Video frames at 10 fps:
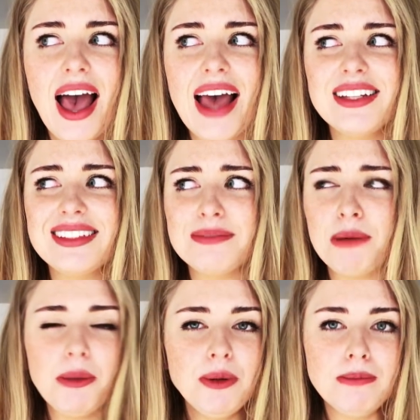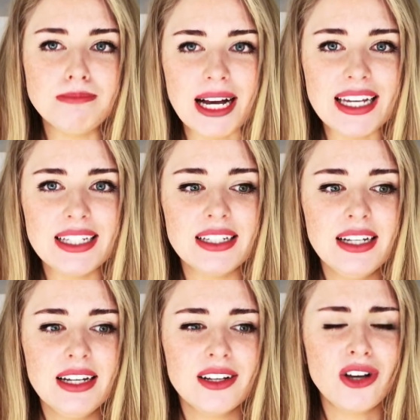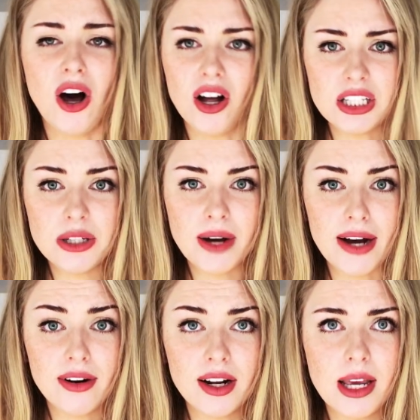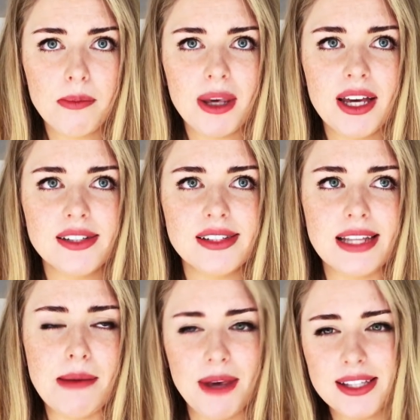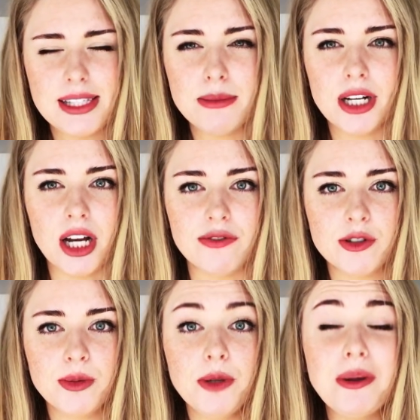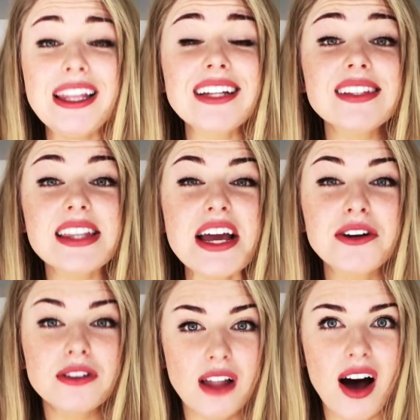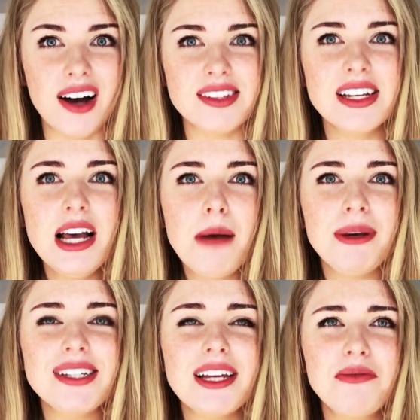And people might call you out on it because it makes them uncomfortable, but that's their loss. Because